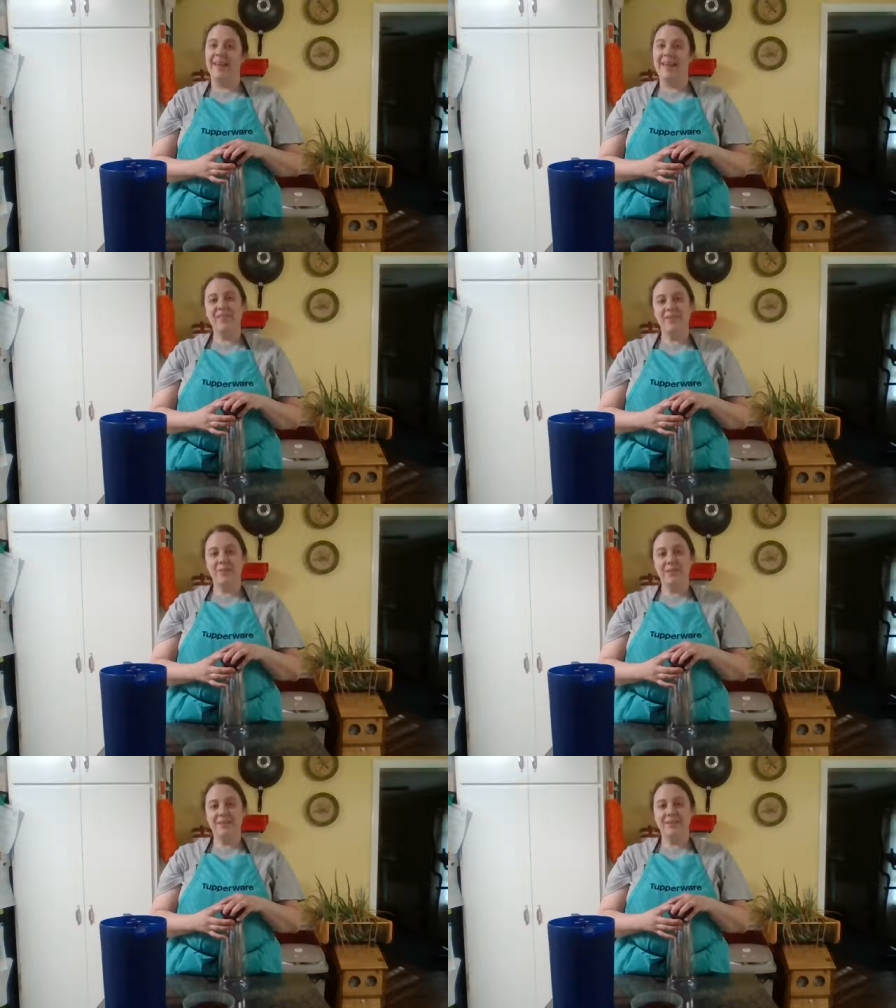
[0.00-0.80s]
Hey
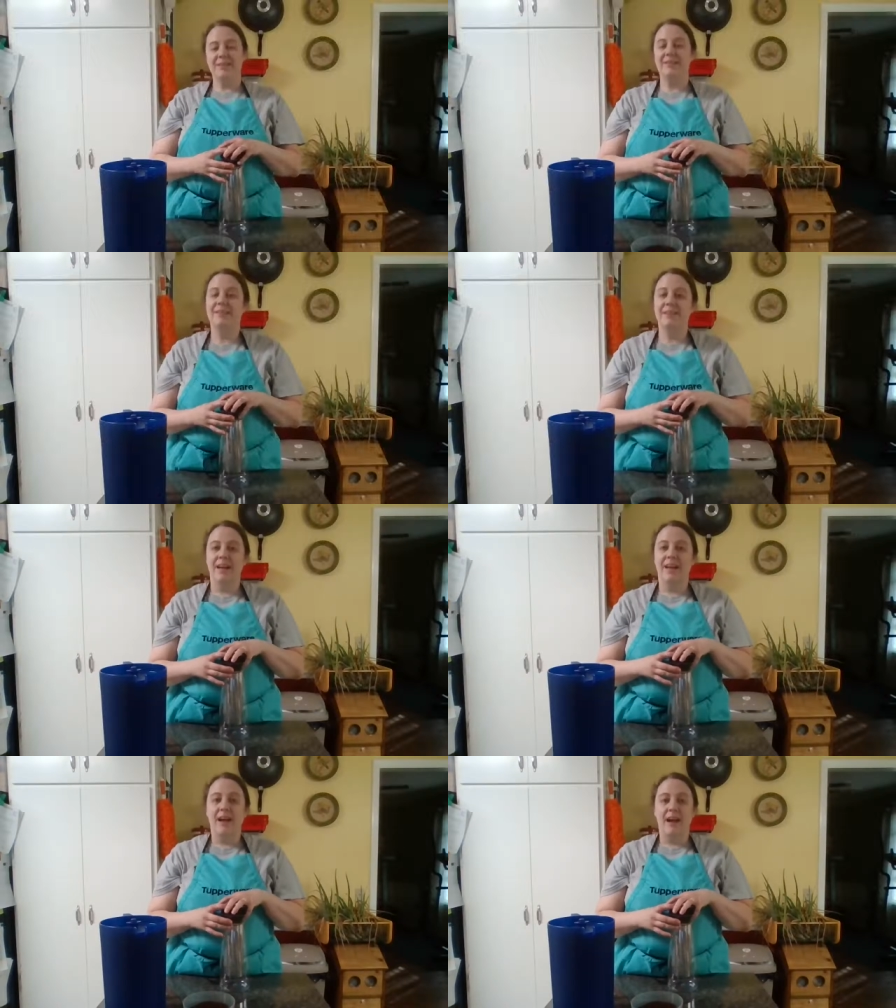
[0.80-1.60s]
everyone!
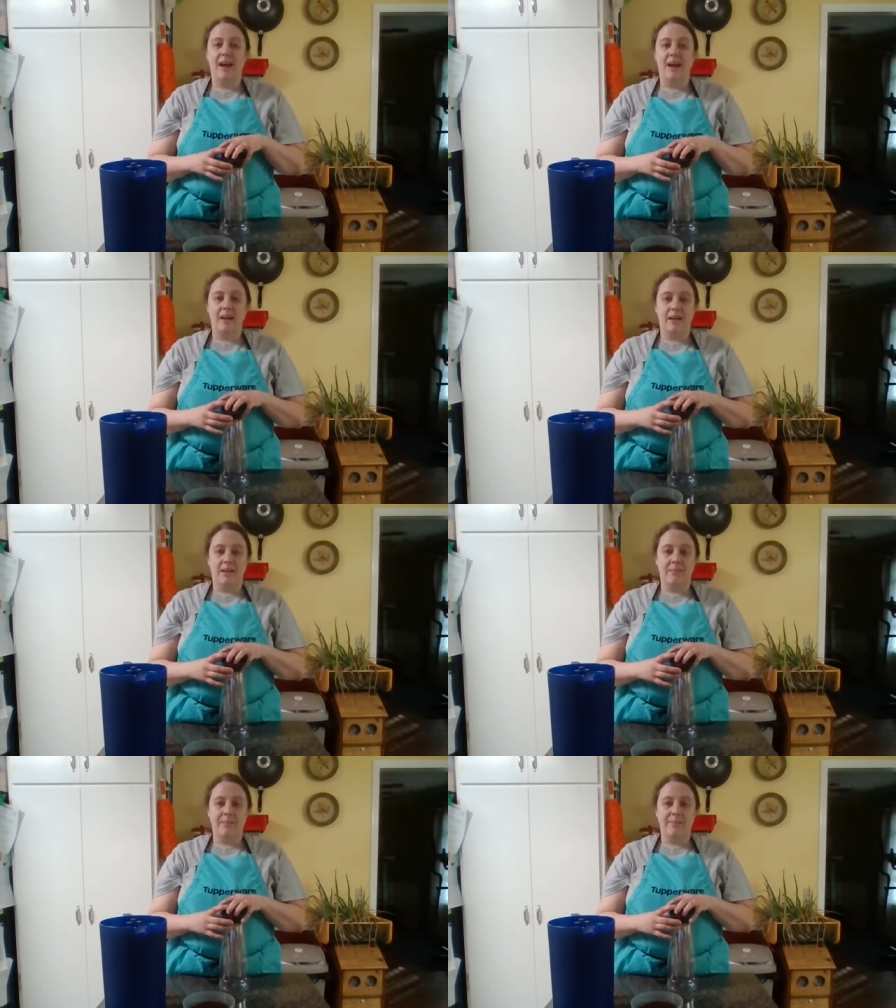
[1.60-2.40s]

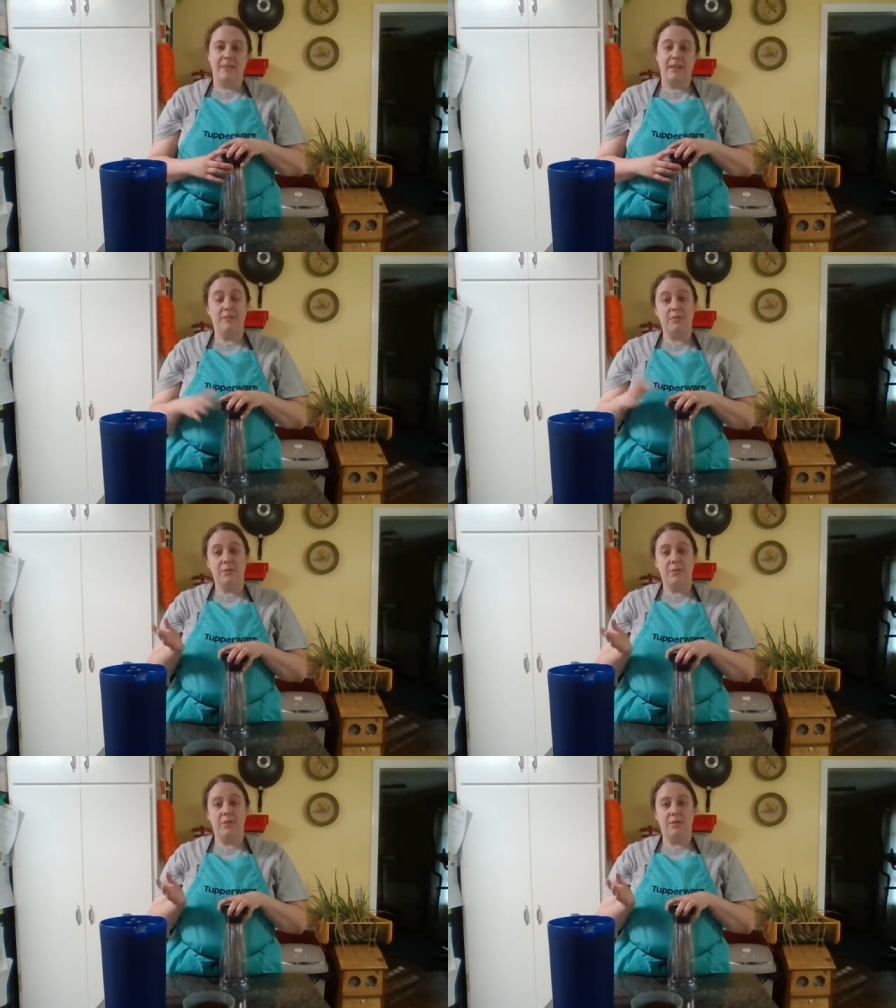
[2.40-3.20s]
Um, if
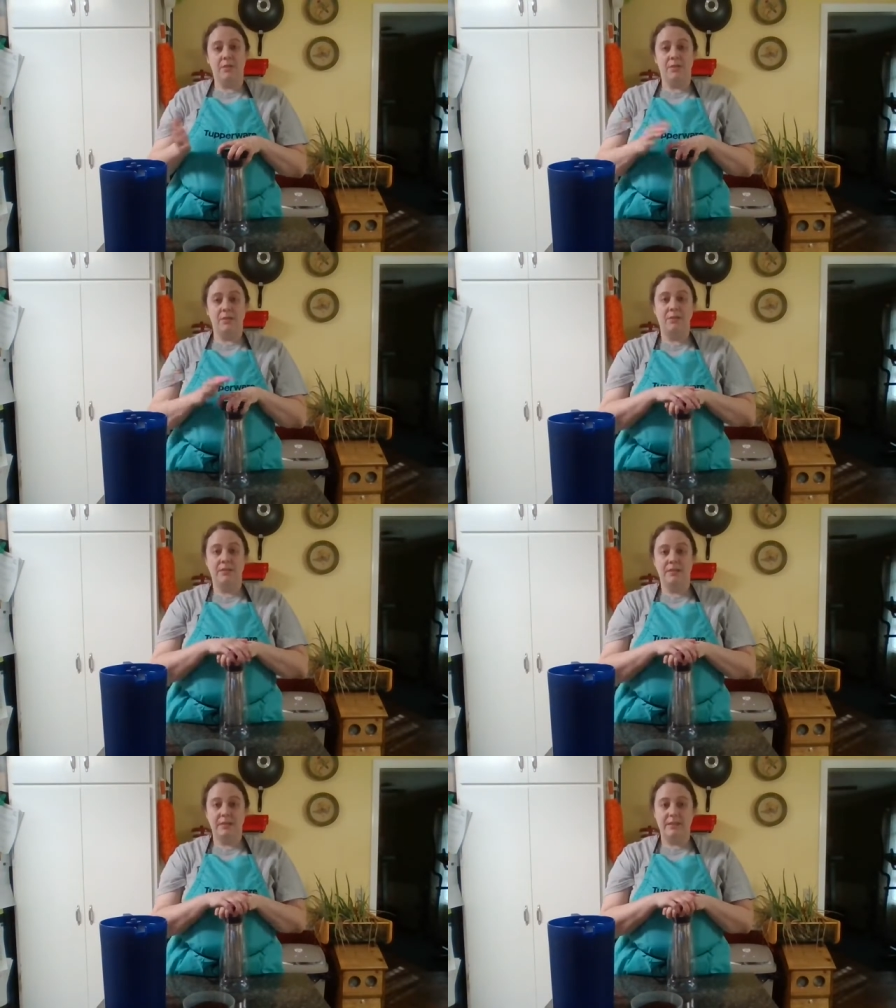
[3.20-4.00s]
you are
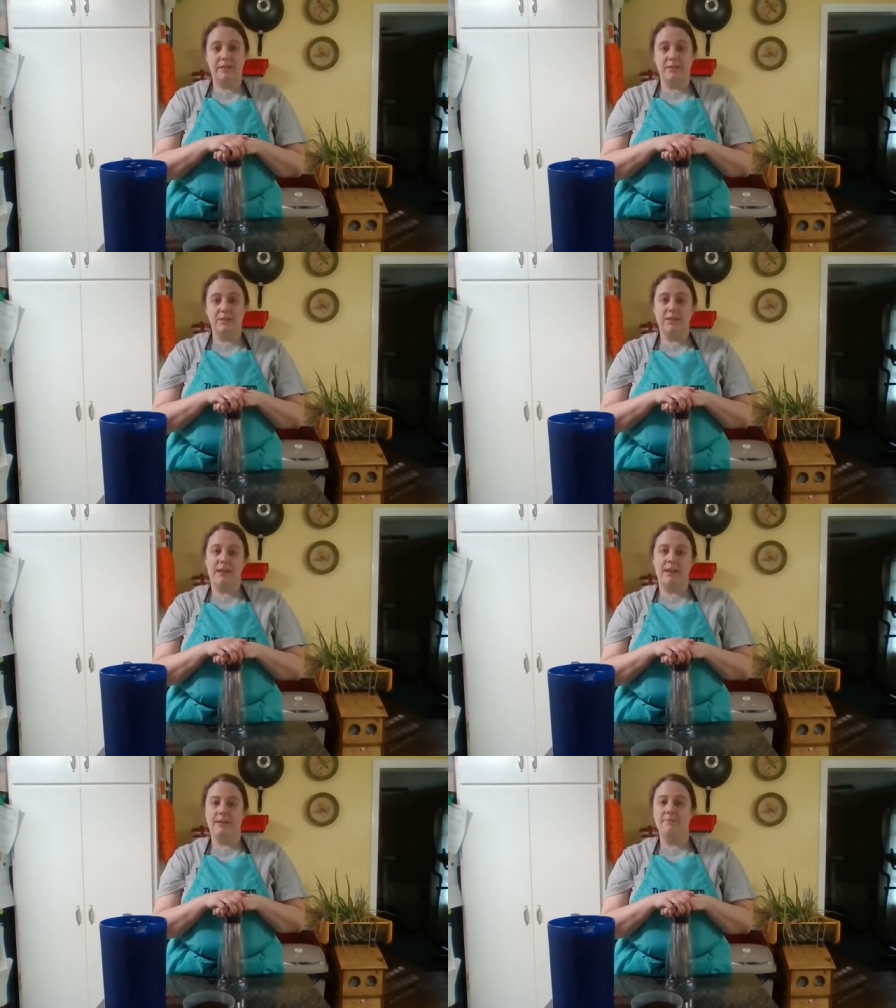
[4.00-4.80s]
here
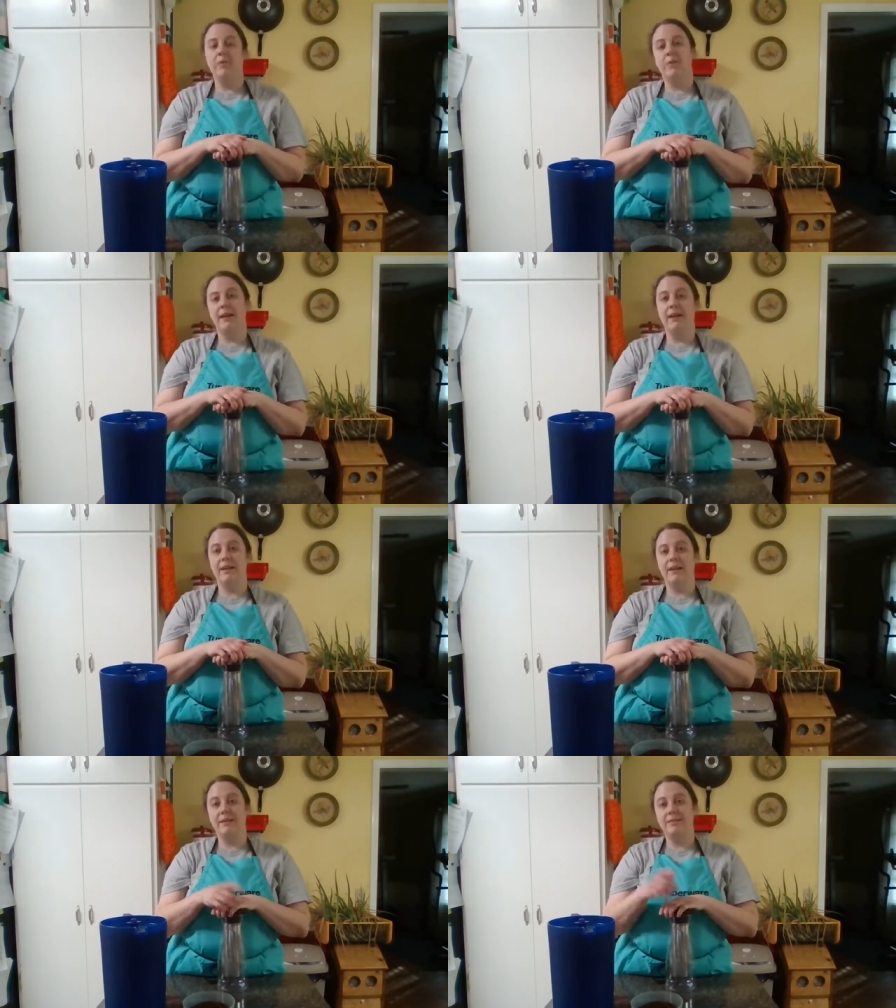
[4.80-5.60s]
live, go
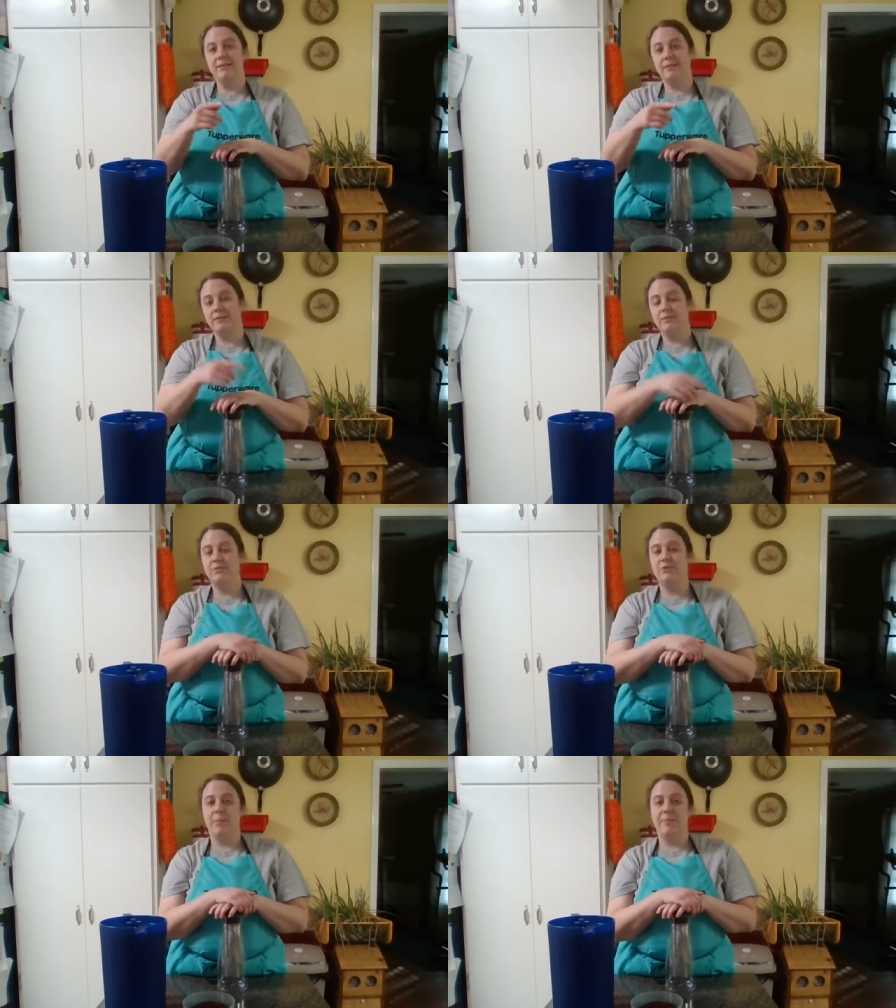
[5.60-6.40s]
ahead and
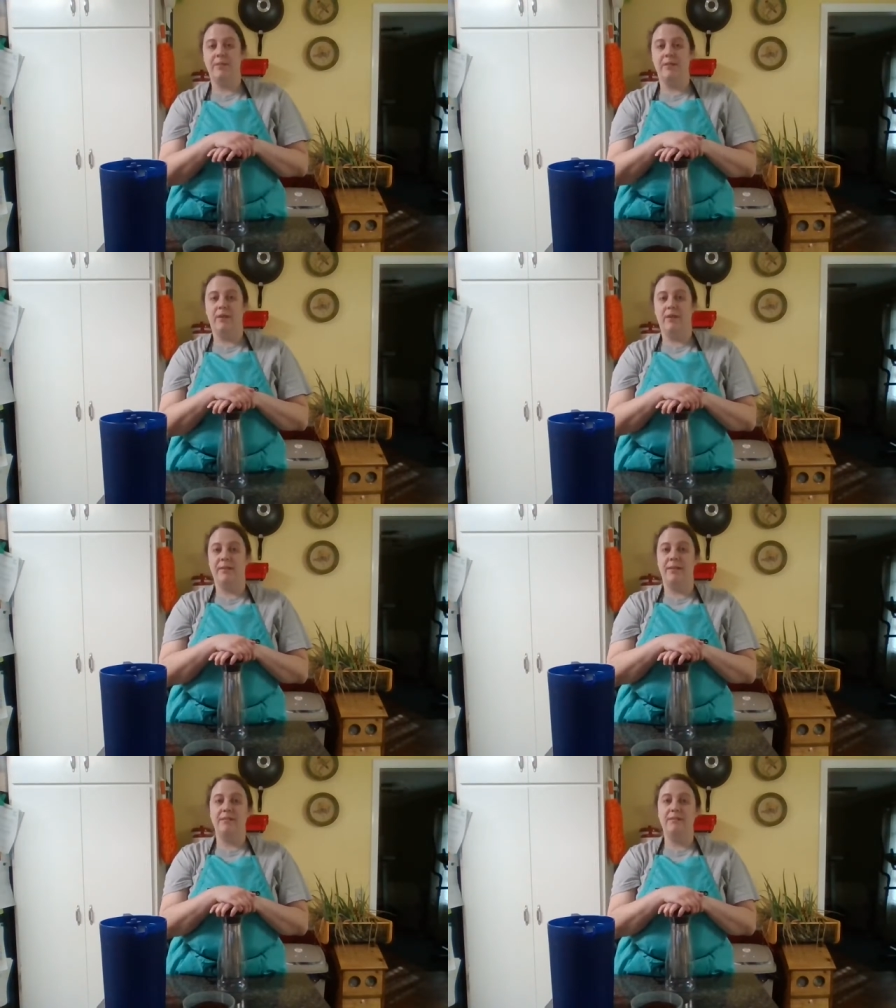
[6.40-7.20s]
drop in the
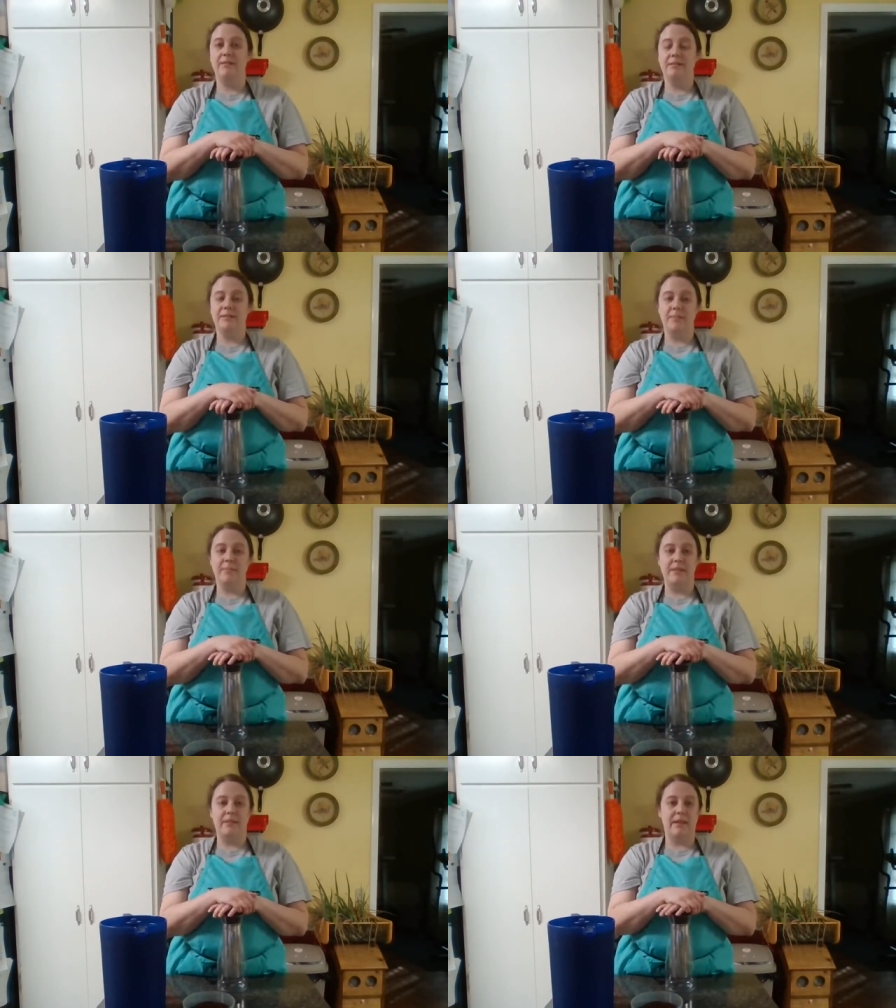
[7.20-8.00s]
comment
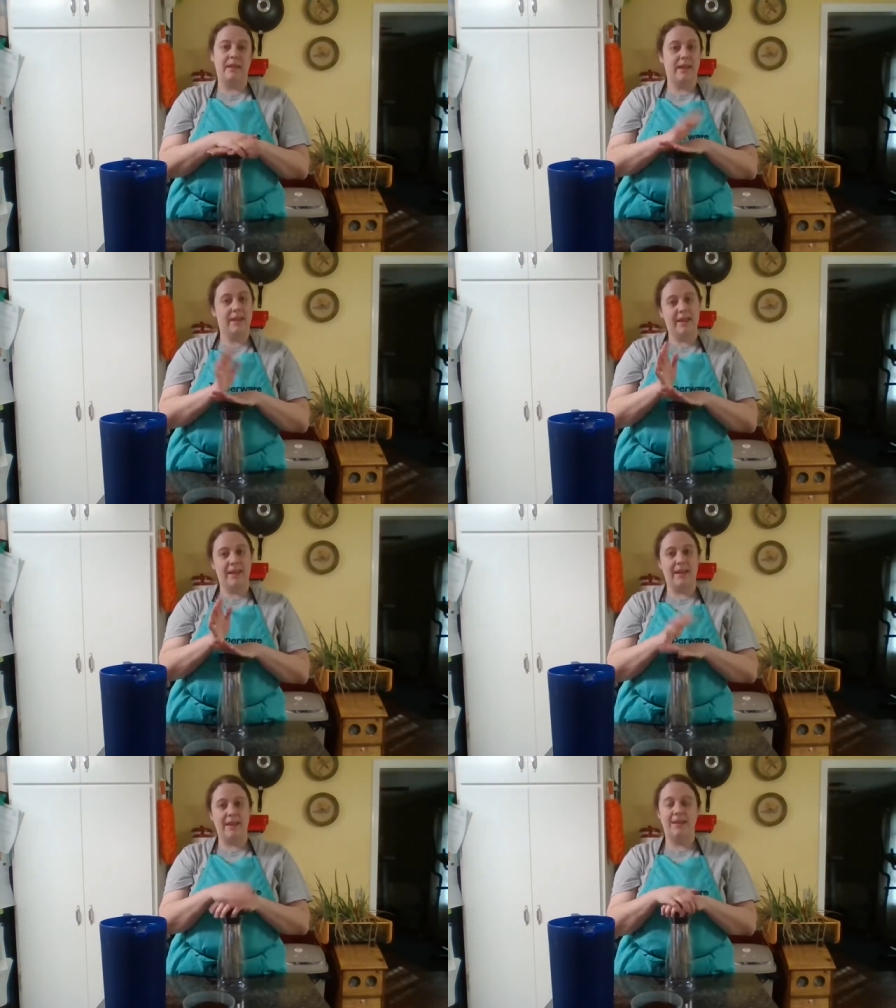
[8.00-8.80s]
something like
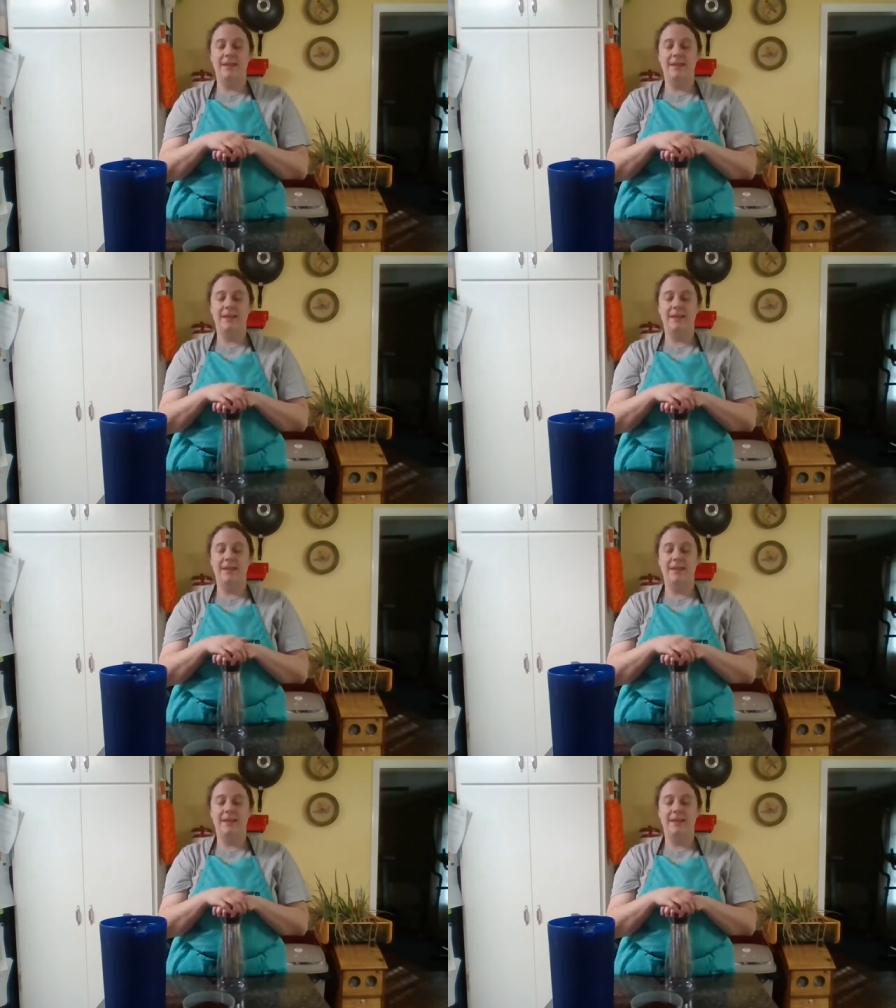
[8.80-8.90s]
hey,